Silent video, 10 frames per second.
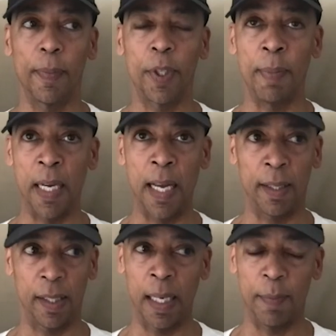to me at
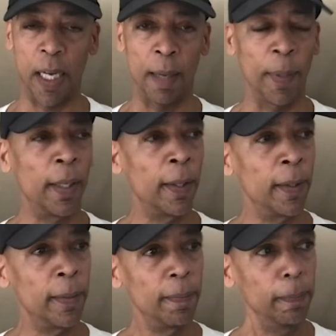the same time.
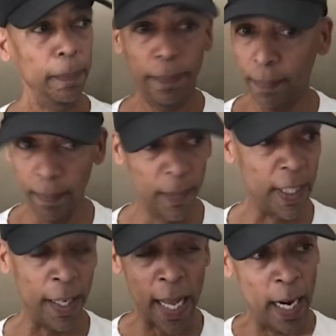
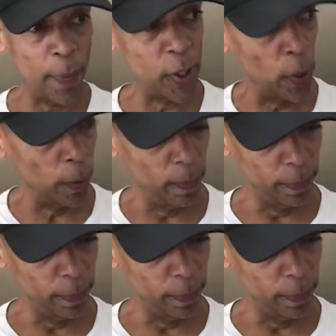Did that episode.